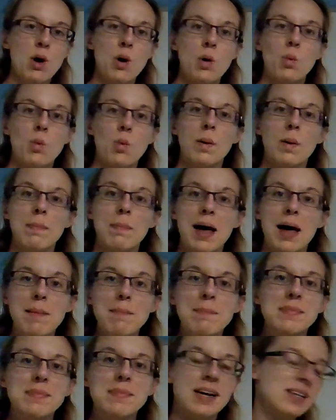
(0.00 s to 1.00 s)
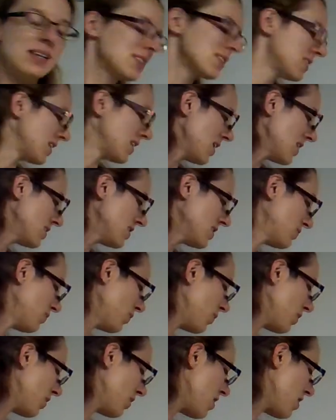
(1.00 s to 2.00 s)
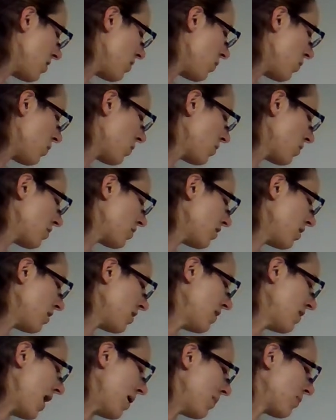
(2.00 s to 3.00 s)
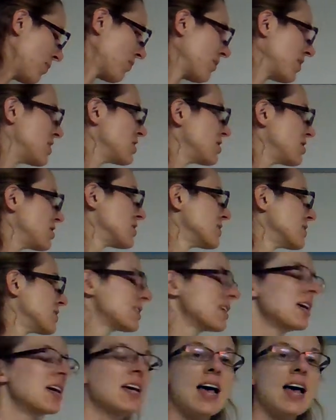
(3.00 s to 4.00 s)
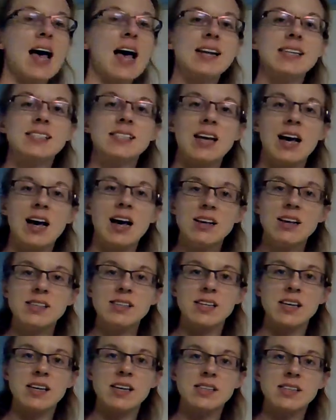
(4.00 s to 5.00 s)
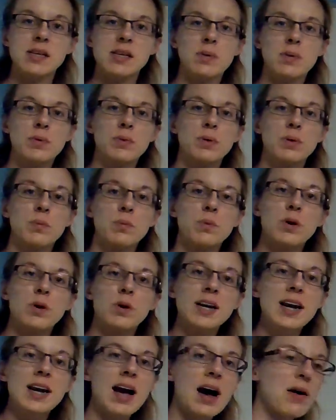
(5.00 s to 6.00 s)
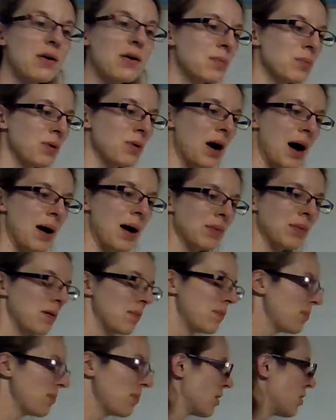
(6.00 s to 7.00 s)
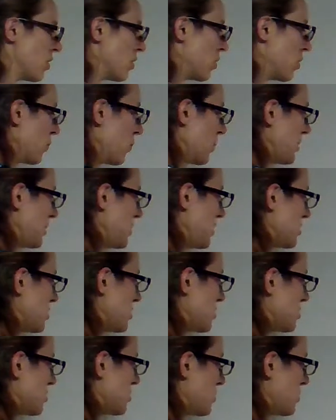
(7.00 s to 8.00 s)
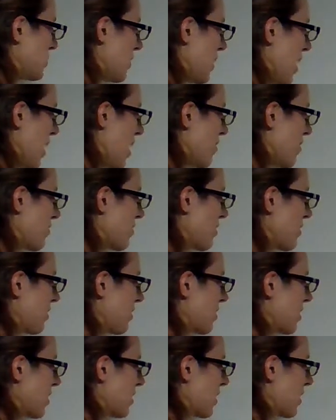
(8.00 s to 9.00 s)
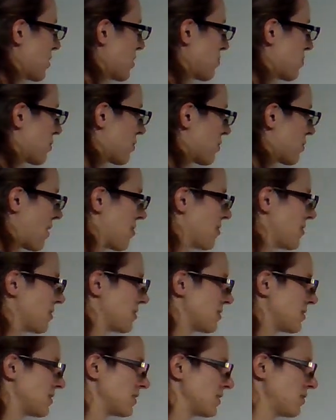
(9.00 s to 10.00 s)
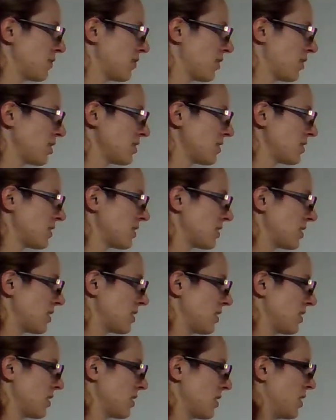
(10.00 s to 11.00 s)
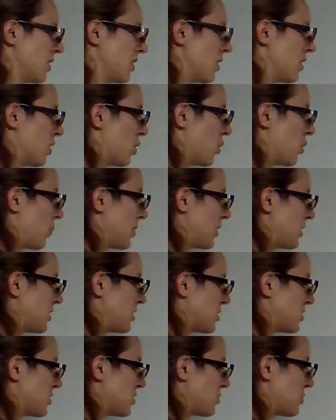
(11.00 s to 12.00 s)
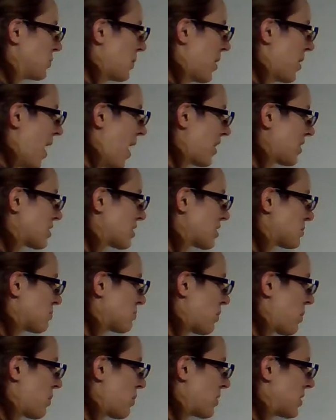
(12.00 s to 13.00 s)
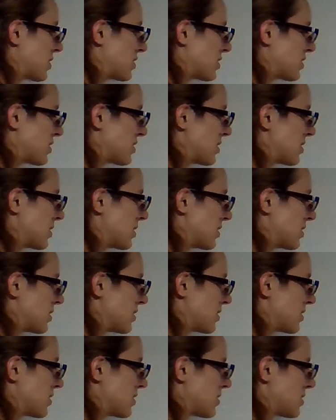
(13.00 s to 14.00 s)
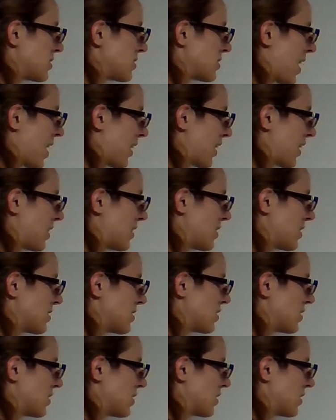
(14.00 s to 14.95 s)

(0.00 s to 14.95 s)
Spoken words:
Well, PEMDAS stands for our order of operations, and it tells us that when we're working out a problem, we need to do everything in parentheses first, we need to do exponents second,